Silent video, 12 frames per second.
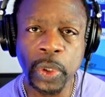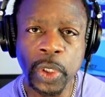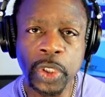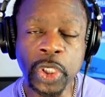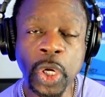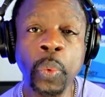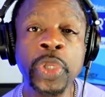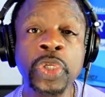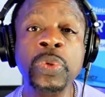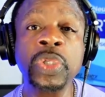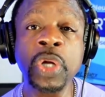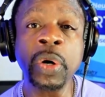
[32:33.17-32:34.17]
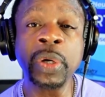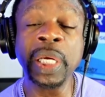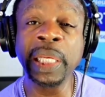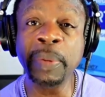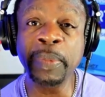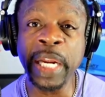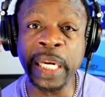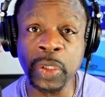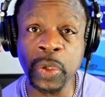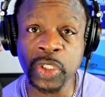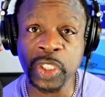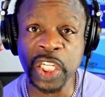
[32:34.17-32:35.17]
So when you start eliminating
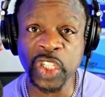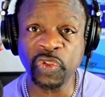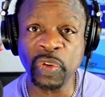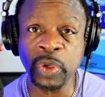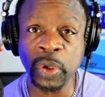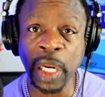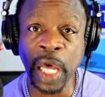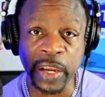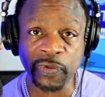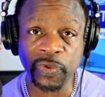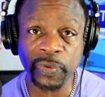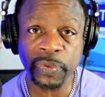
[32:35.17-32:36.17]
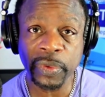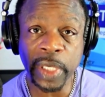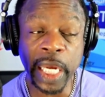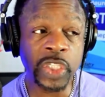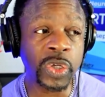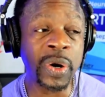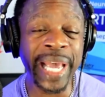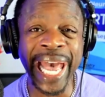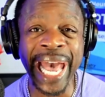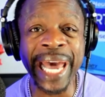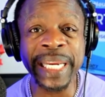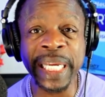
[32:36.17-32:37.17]
those things from your life and start
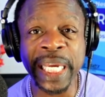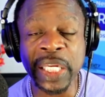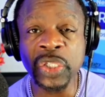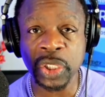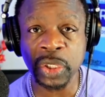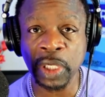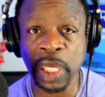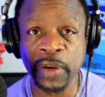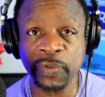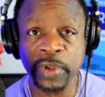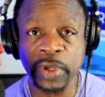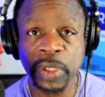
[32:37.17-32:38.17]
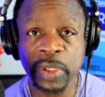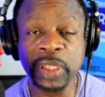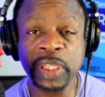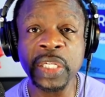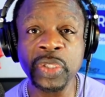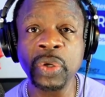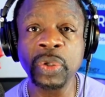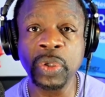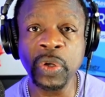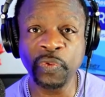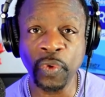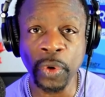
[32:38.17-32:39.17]
adding into your life the things that are
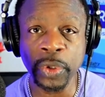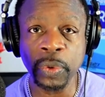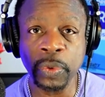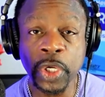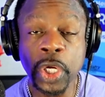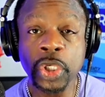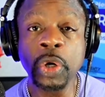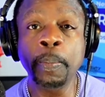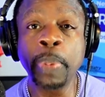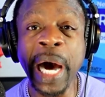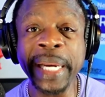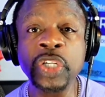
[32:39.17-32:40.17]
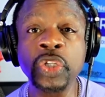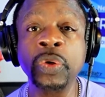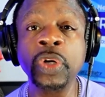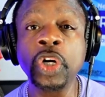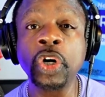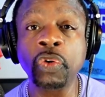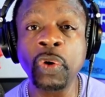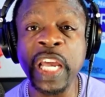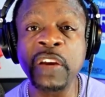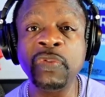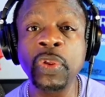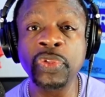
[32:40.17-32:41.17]
good for you, your body is going to
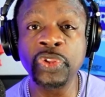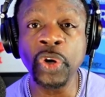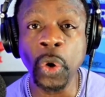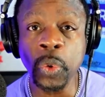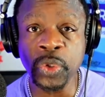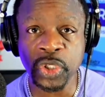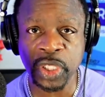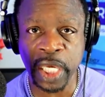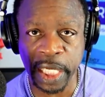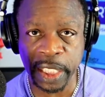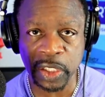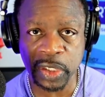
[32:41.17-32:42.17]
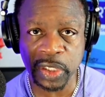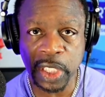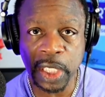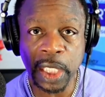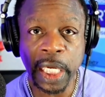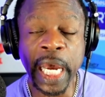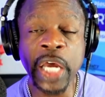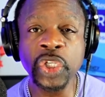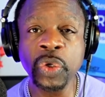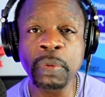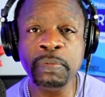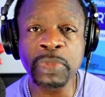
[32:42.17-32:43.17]
crave those things. And
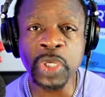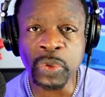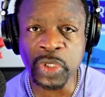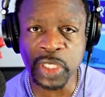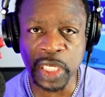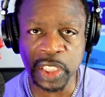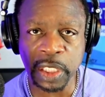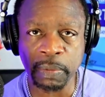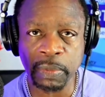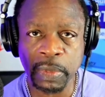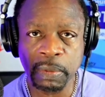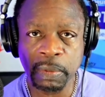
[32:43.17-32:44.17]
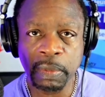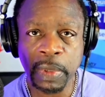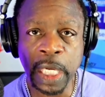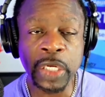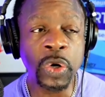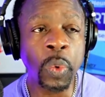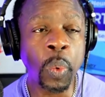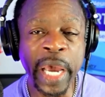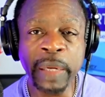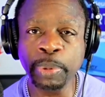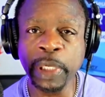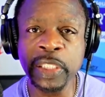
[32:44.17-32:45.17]
your immune system and your
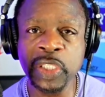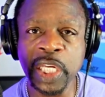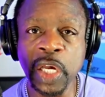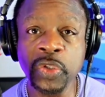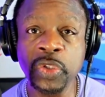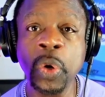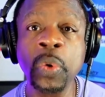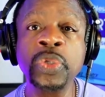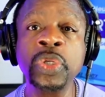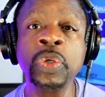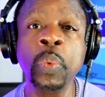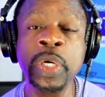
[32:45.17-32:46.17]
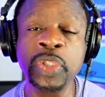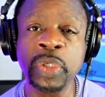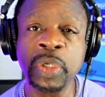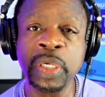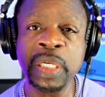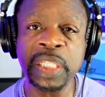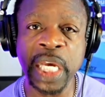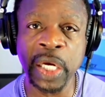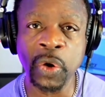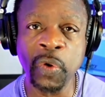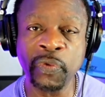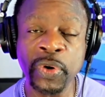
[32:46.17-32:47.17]
white blood cells, those are the ones that are going to
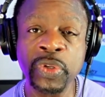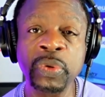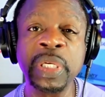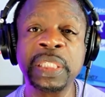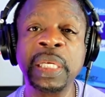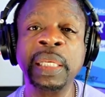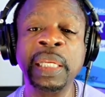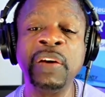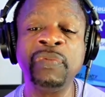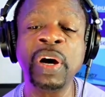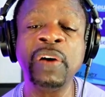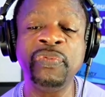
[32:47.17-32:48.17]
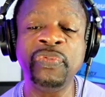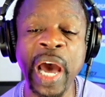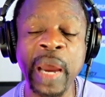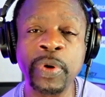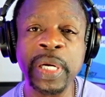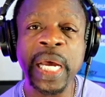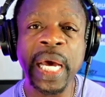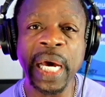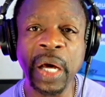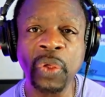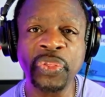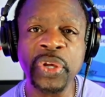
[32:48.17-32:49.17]
take over. And you get to live a vibrant,
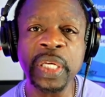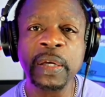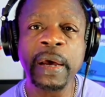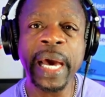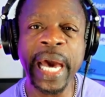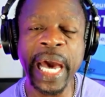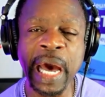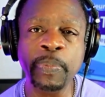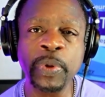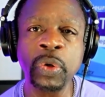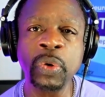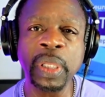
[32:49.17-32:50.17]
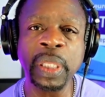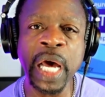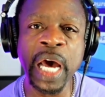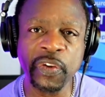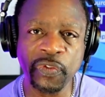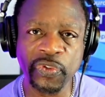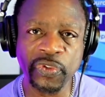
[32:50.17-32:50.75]
healthy, happier life.